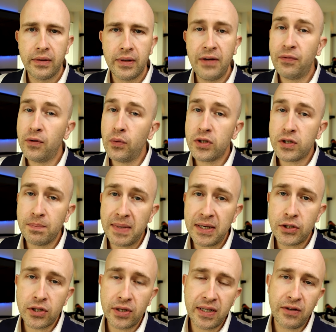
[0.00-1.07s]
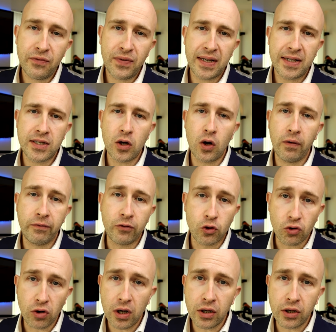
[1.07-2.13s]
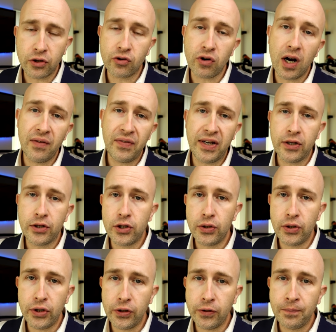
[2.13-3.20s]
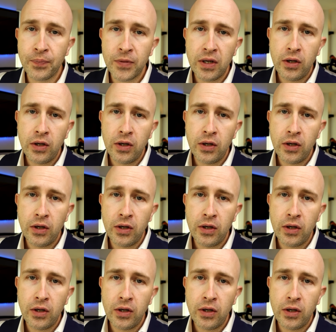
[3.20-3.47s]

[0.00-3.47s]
If I were to mention the offence of drug driving to you,